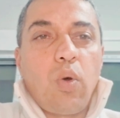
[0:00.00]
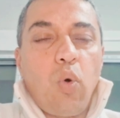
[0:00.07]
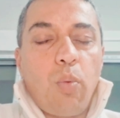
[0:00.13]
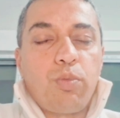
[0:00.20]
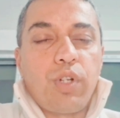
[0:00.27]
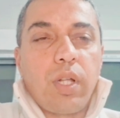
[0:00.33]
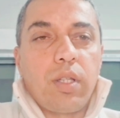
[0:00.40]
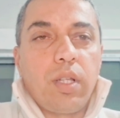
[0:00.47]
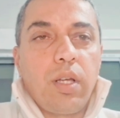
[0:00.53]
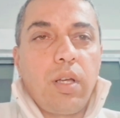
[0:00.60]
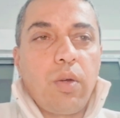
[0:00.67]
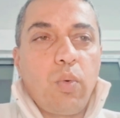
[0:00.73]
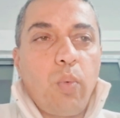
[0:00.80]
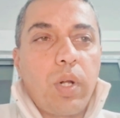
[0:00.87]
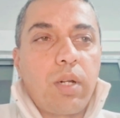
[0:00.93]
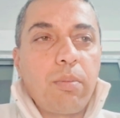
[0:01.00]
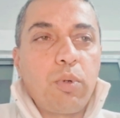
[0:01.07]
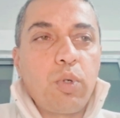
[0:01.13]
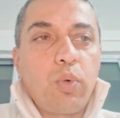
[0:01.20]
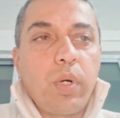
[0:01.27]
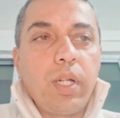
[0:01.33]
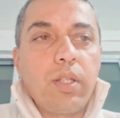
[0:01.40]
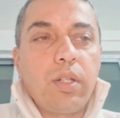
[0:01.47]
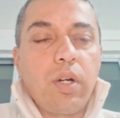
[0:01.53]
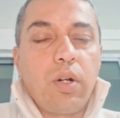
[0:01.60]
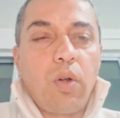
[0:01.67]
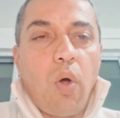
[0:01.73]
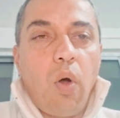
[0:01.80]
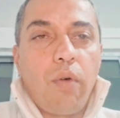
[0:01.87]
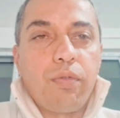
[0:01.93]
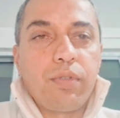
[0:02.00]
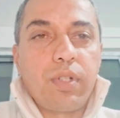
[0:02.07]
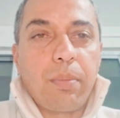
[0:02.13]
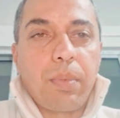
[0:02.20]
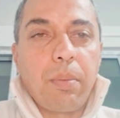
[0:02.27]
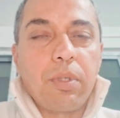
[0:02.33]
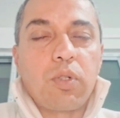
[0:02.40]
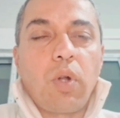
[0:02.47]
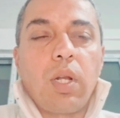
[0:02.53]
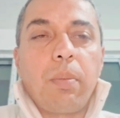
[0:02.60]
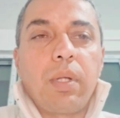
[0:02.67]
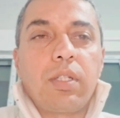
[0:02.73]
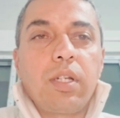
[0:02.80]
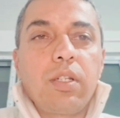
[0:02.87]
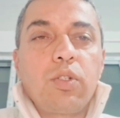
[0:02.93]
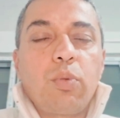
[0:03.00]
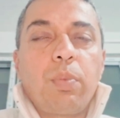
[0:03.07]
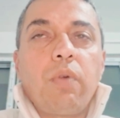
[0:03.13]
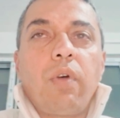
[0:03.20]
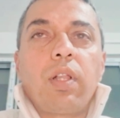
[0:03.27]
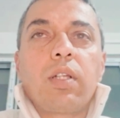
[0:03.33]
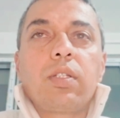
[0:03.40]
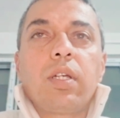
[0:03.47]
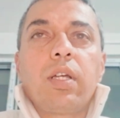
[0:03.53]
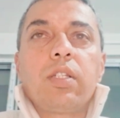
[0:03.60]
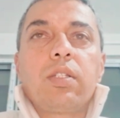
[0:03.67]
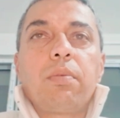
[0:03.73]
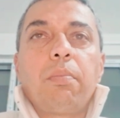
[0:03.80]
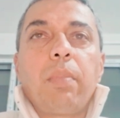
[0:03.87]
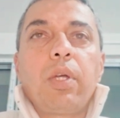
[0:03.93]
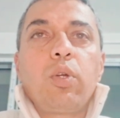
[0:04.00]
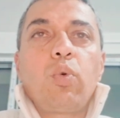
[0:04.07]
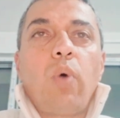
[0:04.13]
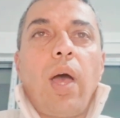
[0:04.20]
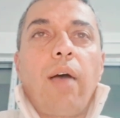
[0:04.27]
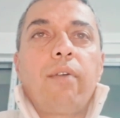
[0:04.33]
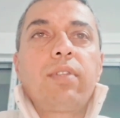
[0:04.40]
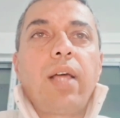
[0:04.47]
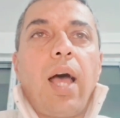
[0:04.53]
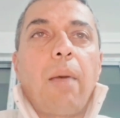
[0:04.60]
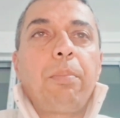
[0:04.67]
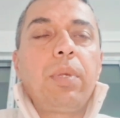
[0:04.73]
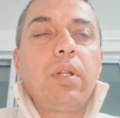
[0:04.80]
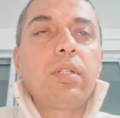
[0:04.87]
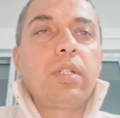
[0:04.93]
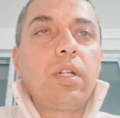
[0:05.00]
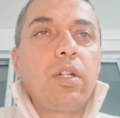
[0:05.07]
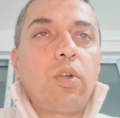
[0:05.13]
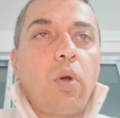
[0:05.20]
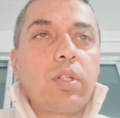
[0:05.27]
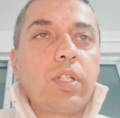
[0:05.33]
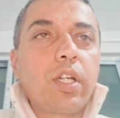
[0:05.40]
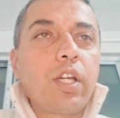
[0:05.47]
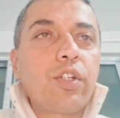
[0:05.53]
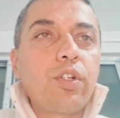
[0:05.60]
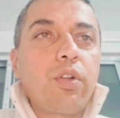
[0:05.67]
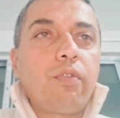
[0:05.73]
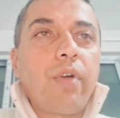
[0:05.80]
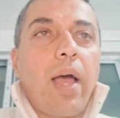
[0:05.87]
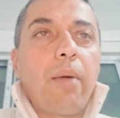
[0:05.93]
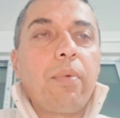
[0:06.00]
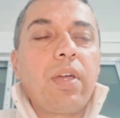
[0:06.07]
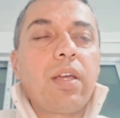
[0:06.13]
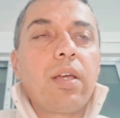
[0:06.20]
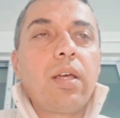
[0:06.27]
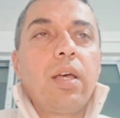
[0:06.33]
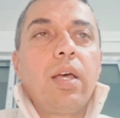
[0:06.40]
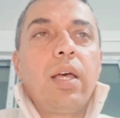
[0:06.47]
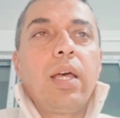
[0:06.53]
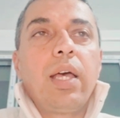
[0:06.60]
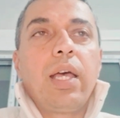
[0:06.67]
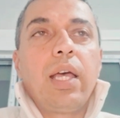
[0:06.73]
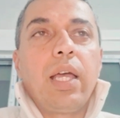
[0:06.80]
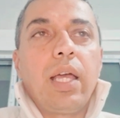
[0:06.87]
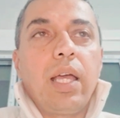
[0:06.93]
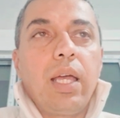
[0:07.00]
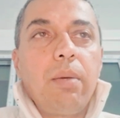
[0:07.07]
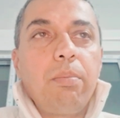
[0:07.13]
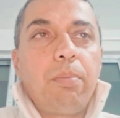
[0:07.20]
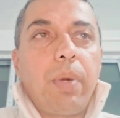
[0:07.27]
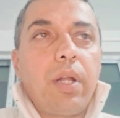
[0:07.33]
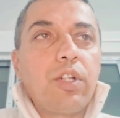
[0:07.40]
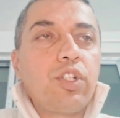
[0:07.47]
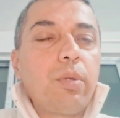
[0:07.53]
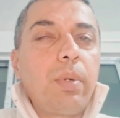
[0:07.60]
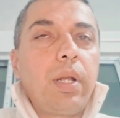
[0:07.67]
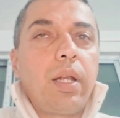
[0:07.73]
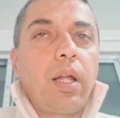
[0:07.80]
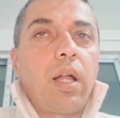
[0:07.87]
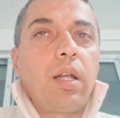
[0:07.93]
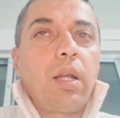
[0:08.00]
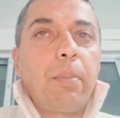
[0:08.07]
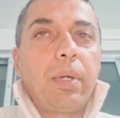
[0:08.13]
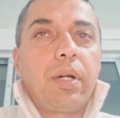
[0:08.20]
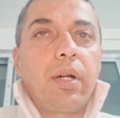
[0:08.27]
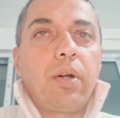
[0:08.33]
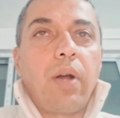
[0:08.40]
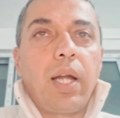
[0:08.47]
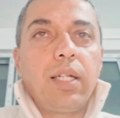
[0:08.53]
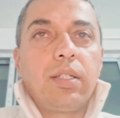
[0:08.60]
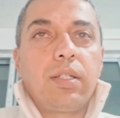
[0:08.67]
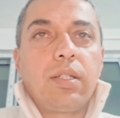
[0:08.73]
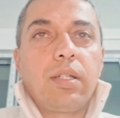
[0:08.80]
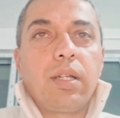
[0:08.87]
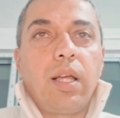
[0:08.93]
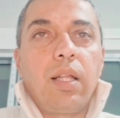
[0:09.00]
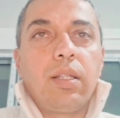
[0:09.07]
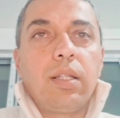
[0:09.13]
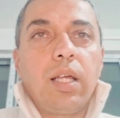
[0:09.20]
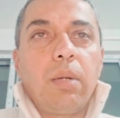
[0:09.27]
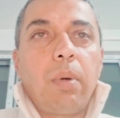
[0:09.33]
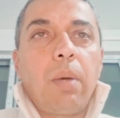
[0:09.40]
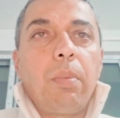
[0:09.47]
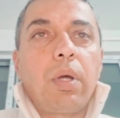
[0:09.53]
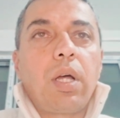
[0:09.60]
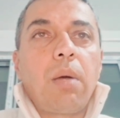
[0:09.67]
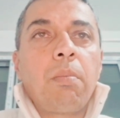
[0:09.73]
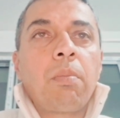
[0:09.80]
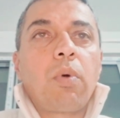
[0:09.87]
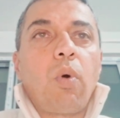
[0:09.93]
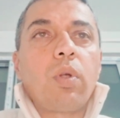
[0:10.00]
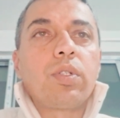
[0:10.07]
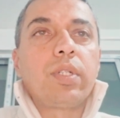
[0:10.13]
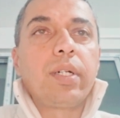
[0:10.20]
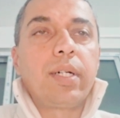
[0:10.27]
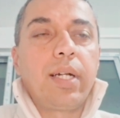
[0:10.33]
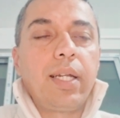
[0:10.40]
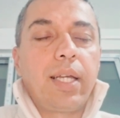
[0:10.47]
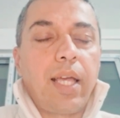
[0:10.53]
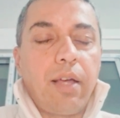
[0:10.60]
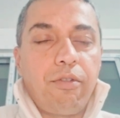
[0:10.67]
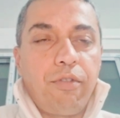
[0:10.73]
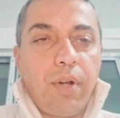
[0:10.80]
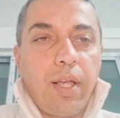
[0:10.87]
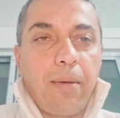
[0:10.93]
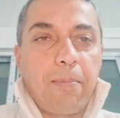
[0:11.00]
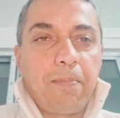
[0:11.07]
Om Shanti, welcome to 23rd of September's Holy Blessings. Supreme Father says, May you have the happiness and intoxication of having imperishable and unlimited rights, and thereby become constantly carefree.